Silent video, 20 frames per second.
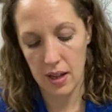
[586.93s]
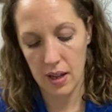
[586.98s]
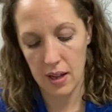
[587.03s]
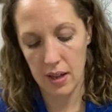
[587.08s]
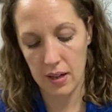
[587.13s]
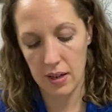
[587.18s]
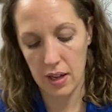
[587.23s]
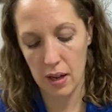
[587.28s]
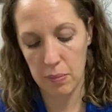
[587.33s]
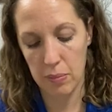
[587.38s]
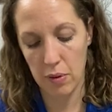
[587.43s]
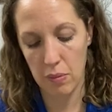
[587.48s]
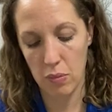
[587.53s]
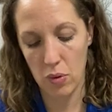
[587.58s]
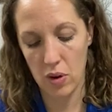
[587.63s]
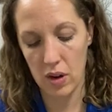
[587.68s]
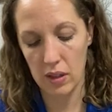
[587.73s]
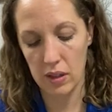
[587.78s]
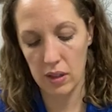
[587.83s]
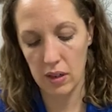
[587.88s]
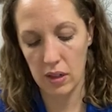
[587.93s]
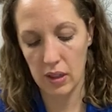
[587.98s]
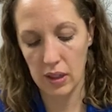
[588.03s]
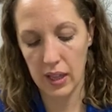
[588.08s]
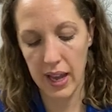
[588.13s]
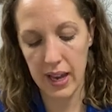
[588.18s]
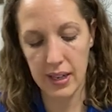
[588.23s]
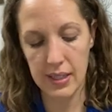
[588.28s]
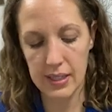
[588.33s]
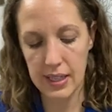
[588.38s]
a couple more little
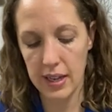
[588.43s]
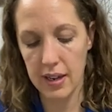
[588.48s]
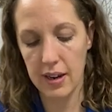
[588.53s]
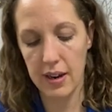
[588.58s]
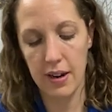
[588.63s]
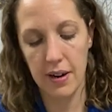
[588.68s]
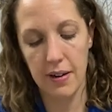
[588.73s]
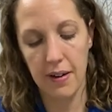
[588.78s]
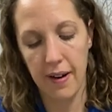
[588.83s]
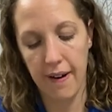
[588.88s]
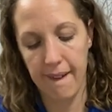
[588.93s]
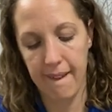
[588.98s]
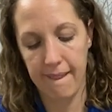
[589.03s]
legs here.